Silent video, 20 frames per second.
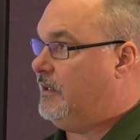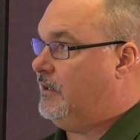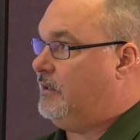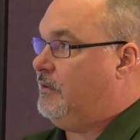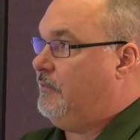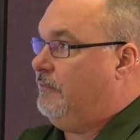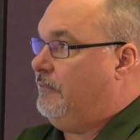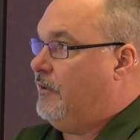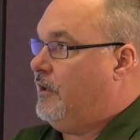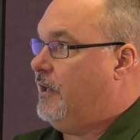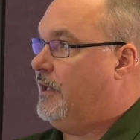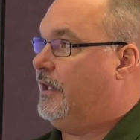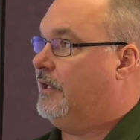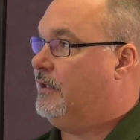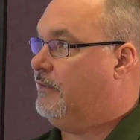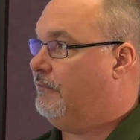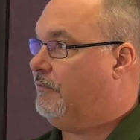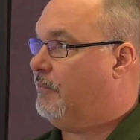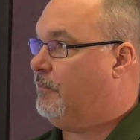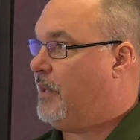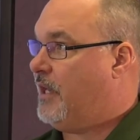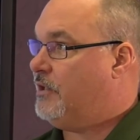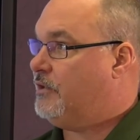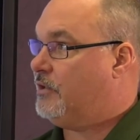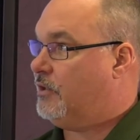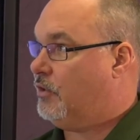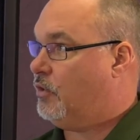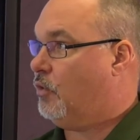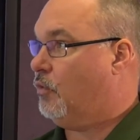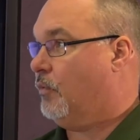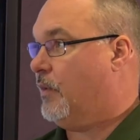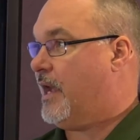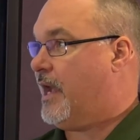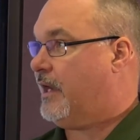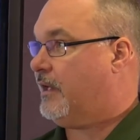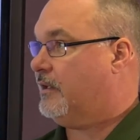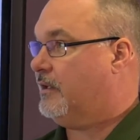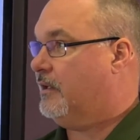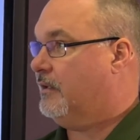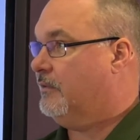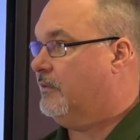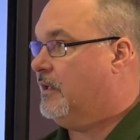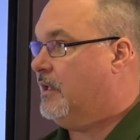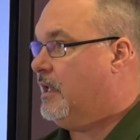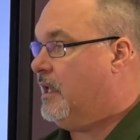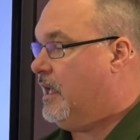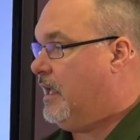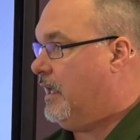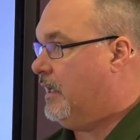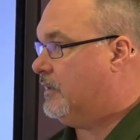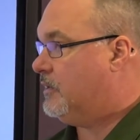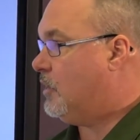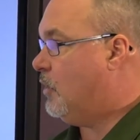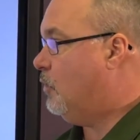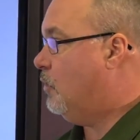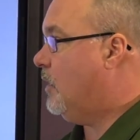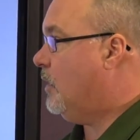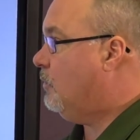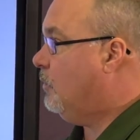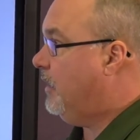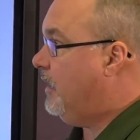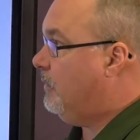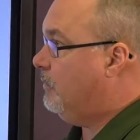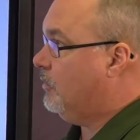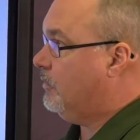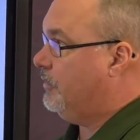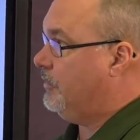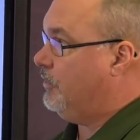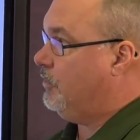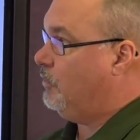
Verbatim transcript: get the front end information correct. Mm-hmm. And so what we're able to